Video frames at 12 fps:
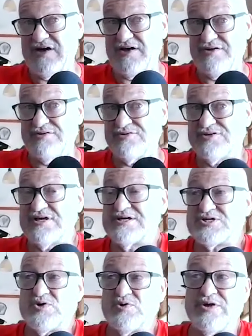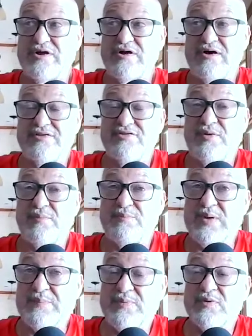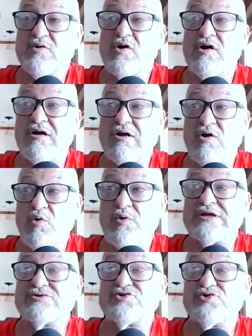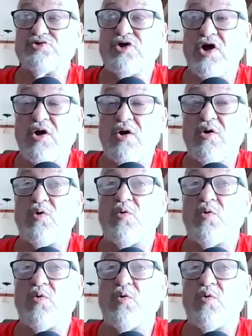other things going on, people are going to go